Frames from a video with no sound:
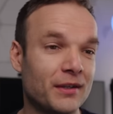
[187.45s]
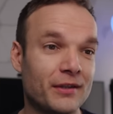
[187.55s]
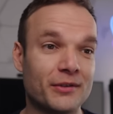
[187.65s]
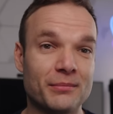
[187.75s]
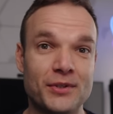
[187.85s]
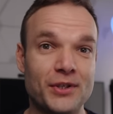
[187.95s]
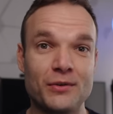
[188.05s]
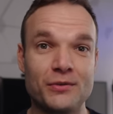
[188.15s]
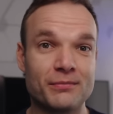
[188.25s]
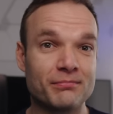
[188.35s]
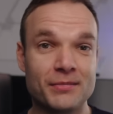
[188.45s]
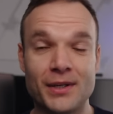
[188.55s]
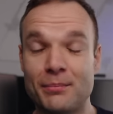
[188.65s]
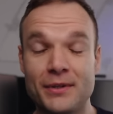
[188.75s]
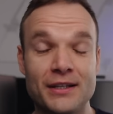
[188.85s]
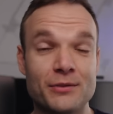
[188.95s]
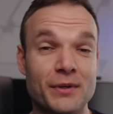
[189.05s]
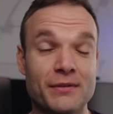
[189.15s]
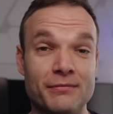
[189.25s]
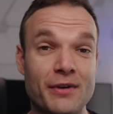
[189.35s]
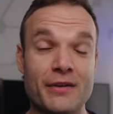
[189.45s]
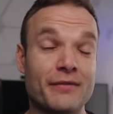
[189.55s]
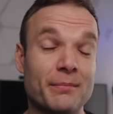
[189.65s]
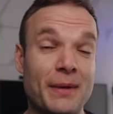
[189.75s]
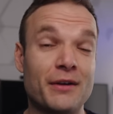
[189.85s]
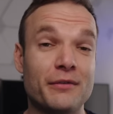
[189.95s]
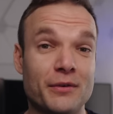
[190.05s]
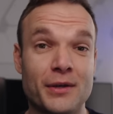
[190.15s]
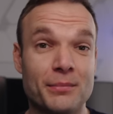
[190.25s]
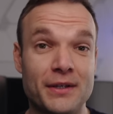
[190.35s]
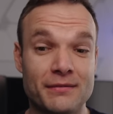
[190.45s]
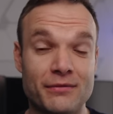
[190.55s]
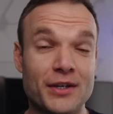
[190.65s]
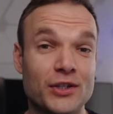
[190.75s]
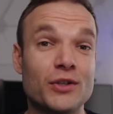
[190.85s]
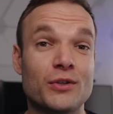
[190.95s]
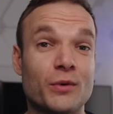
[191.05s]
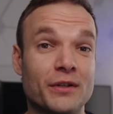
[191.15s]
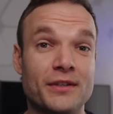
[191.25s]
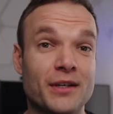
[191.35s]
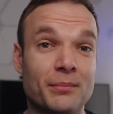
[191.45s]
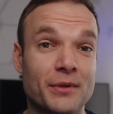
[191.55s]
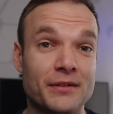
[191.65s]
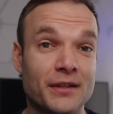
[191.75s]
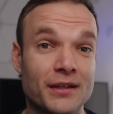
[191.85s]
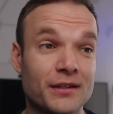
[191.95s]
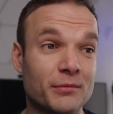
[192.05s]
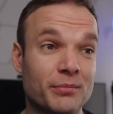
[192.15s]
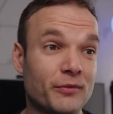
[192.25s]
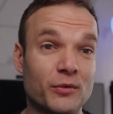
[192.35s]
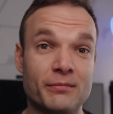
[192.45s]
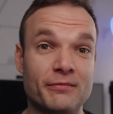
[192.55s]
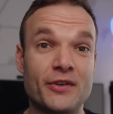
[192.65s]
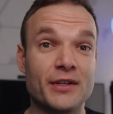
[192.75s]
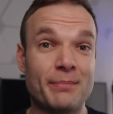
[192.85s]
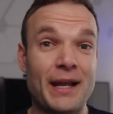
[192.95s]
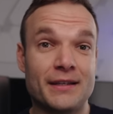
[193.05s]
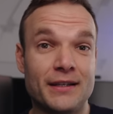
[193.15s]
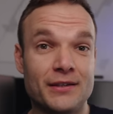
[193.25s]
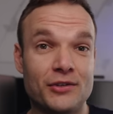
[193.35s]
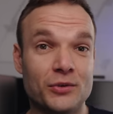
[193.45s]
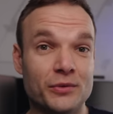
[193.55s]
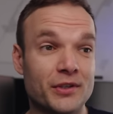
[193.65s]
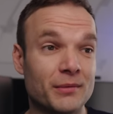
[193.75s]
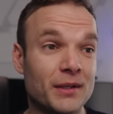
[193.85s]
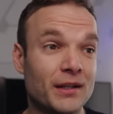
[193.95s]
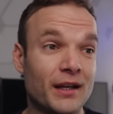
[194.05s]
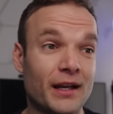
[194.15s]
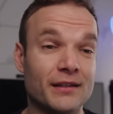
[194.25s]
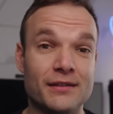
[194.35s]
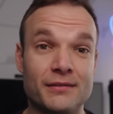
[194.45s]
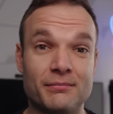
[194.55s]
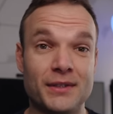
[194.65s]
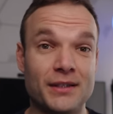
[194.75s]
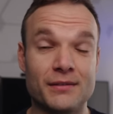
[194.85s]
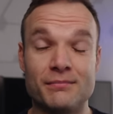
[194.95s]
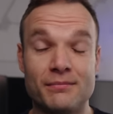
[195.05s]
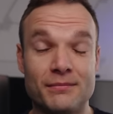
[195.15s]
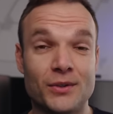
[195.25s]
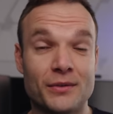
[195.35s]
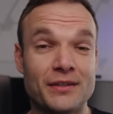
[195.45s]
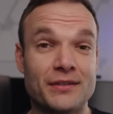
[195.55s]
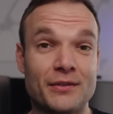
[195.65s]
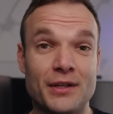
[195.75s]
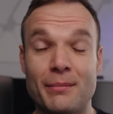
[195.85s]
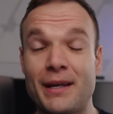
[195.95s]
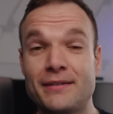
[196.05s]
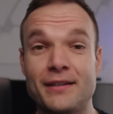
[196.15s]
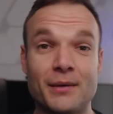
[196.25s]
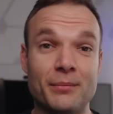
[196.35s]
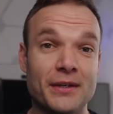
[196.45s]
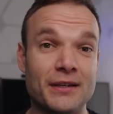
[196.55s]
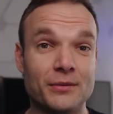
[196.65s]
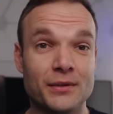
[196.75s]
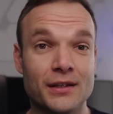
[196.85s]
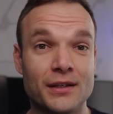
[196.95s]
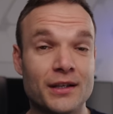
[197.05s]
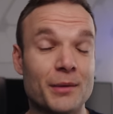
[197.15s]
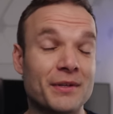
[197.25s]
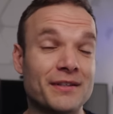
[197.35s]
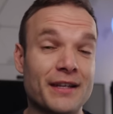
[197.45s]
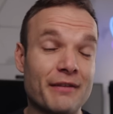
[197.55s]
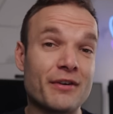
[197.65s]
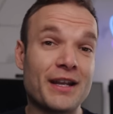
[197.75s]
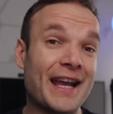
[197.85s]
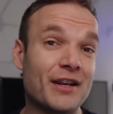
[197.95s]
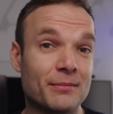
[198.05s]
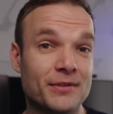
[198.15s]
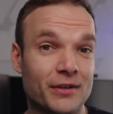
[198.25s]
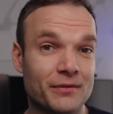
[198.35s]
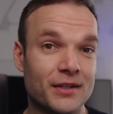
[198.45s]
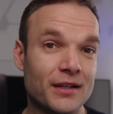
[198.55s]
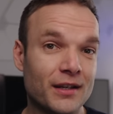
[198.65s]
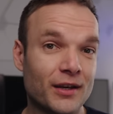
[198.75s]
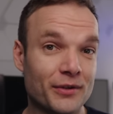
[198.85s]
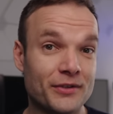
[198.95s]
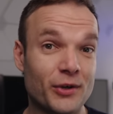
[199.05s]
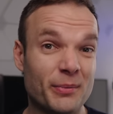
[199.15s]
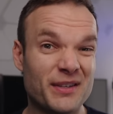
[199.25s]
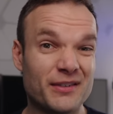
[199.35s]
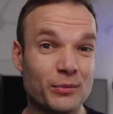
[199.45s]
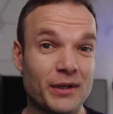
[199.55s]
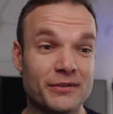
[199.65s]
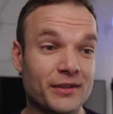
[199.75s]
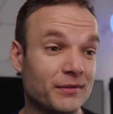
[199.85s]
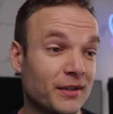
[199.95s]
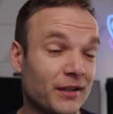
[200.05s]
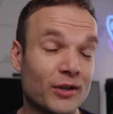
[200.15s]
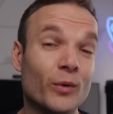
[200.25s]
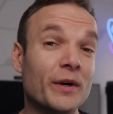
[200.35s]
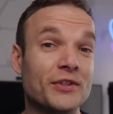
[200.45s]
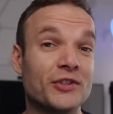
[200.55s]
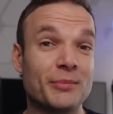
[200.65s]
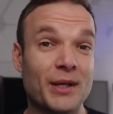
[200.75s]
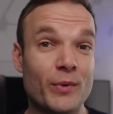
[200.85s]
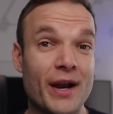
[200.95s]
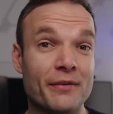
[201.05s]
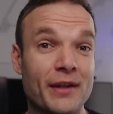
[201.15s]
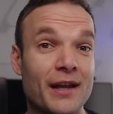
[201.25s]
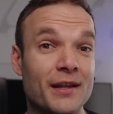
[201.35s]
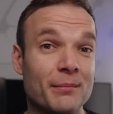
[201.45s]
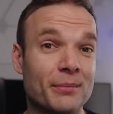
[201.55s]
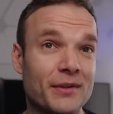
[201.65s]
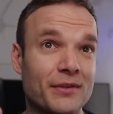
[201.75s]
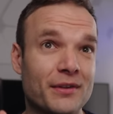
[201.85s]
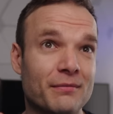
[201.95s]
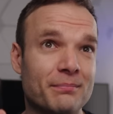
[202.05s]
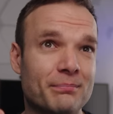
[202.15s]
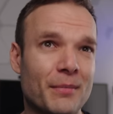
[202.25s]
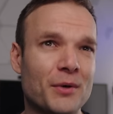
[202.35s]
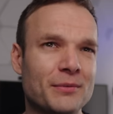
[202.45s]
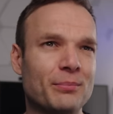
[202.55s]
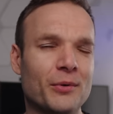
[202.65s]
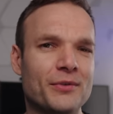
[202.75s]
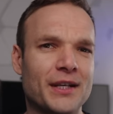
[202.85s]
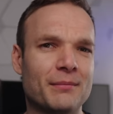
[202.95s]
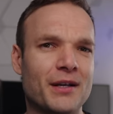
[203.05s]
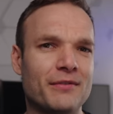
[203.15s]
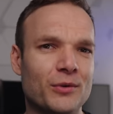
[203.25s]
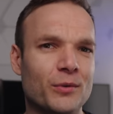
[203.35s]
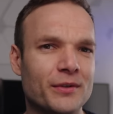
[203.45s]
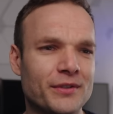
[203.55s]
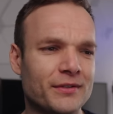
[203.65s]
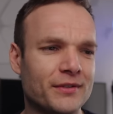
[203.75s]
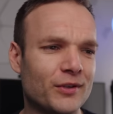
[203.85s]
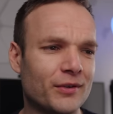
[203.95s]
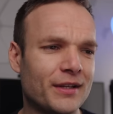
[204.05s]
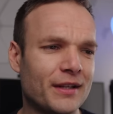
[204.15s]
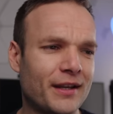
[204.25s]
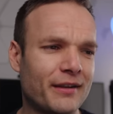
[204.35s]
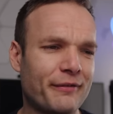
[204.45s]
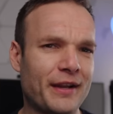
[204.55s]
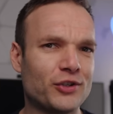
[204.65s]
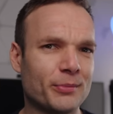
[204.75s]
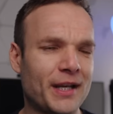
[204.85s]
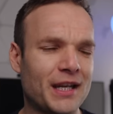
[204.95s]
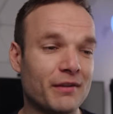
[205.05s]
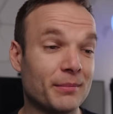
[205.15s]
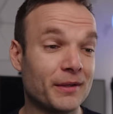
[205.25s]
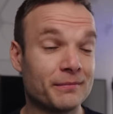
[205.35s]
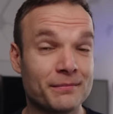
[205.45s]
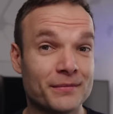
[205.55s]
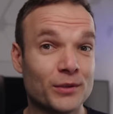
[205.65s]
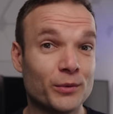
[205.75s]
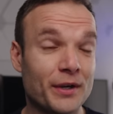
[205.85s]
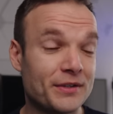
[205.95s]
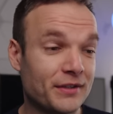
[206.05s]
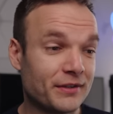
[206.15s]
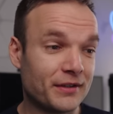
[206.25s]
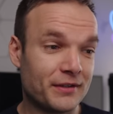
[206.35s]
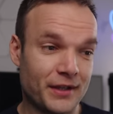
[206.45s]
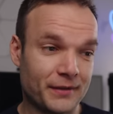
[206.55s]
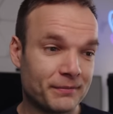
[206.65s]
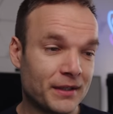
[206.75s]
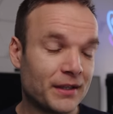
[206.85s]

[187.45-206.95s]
Some huge companies with very, very powerful companies and very good quality companies can perform very badly in the short term. And, you know, not necessarily amazing companies, or companies can get very ahead of themselves on the top end as well. So always good to be aware of that. But the most important thing, in my view, always is to not let that affect your behavior, but always easier said than done.